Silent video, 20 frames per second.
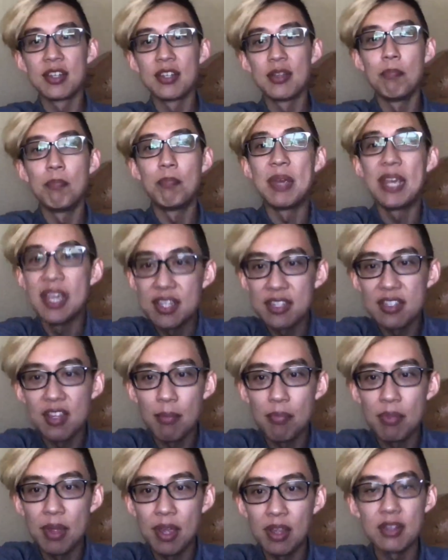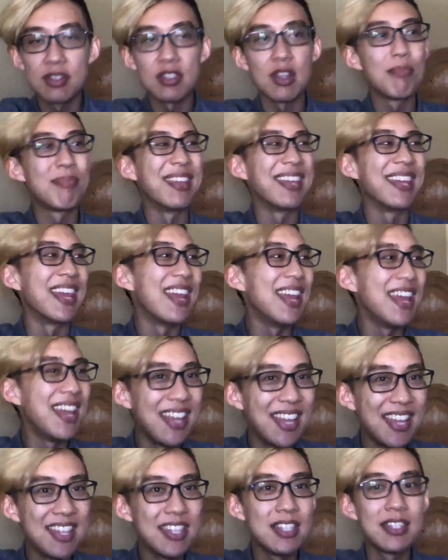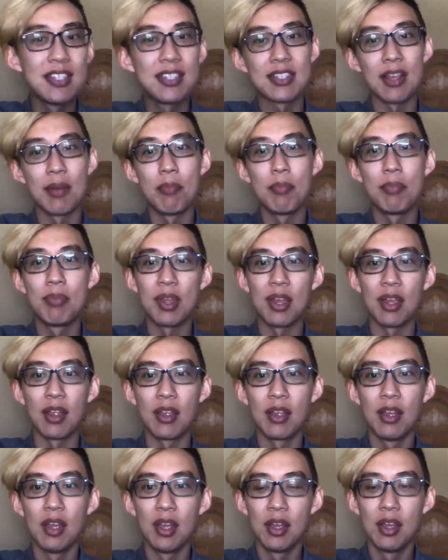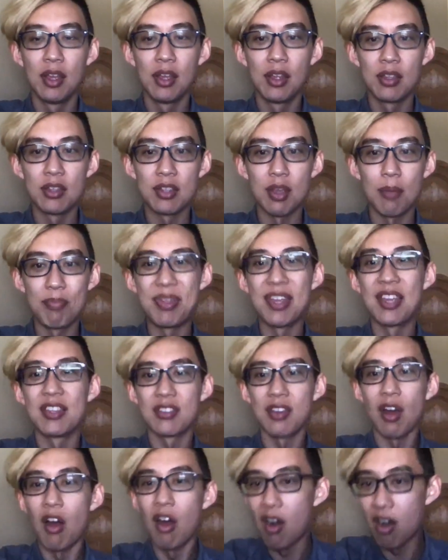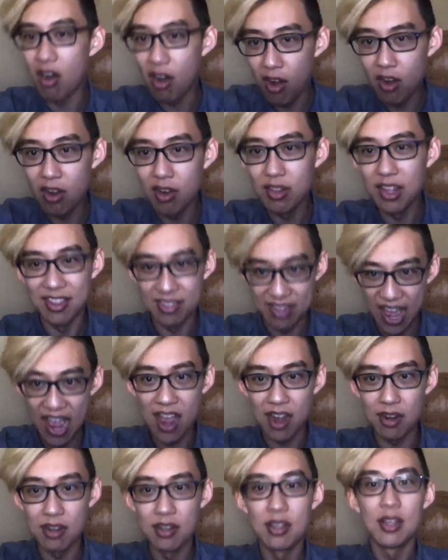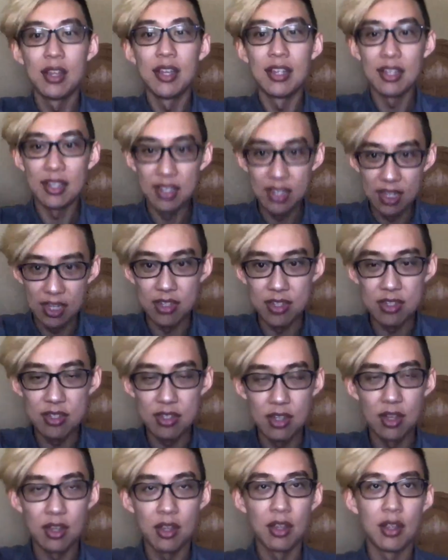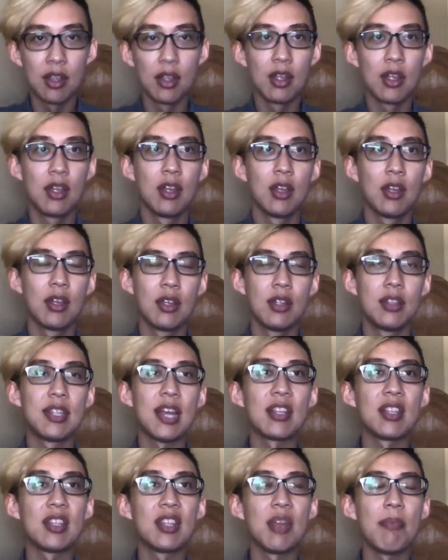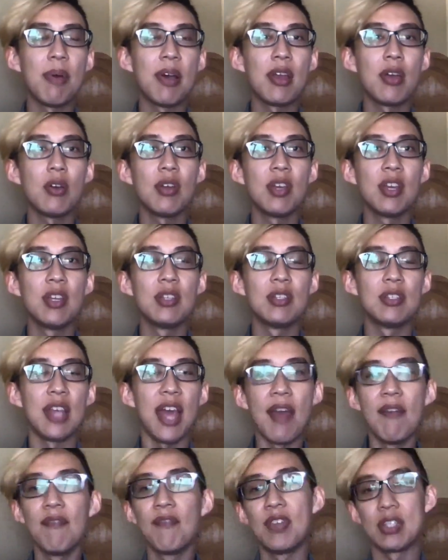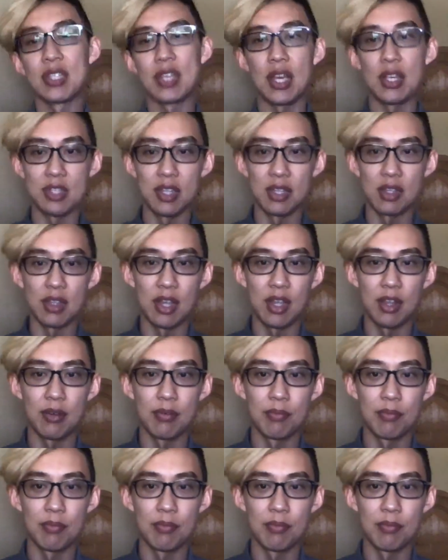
to be something, something is something, some things are, like that is. Dattebayo is emphasizing that.